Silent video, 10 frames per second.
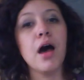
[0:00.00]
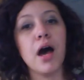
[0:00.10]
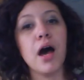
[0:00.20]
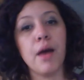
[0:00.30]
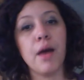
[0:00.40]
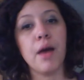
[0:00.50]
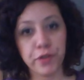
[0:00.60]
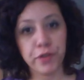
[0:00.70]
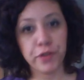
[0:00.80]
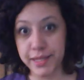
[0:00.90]

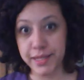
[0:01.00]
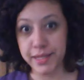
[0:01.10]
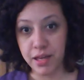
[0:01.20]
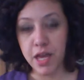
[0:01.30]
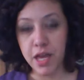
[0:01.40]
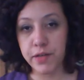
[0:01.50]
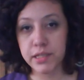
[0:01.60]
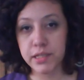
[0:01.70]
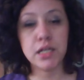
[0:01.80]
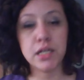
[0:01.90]
Hopefully I did. If I
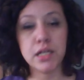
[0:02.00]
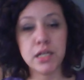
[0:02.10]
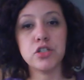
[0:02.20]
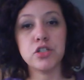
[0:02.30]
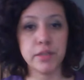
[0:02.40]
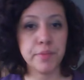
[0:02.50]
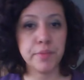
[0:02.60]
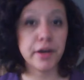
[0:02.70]
didn't, just leave me a